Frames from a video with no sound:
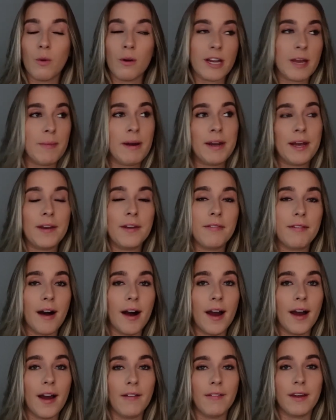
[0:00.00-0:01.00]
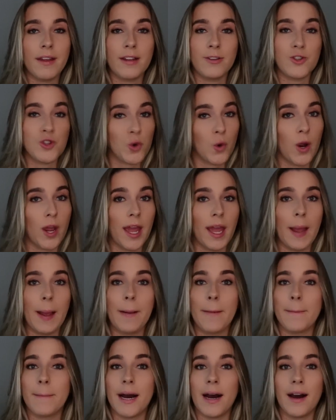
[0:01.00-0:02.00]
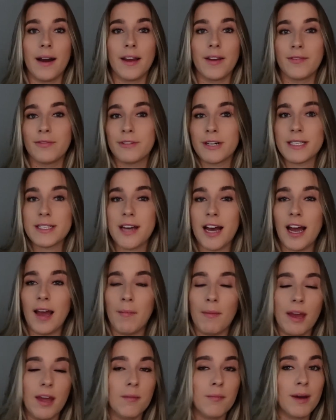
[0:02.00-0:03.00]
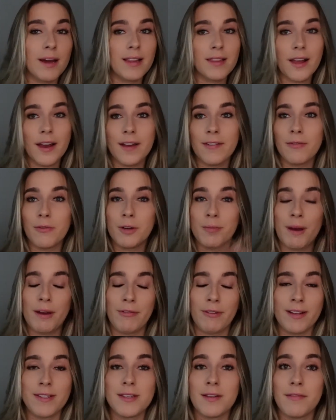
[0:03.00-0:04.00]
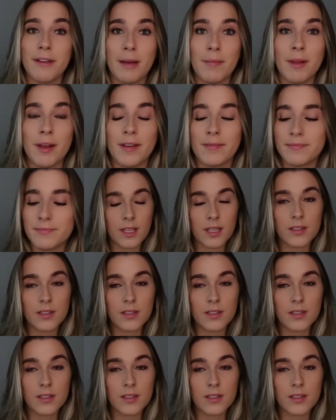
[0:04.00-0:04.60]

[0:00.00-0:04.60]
working my nine to five and enjoying my free time and my life with my friends and family.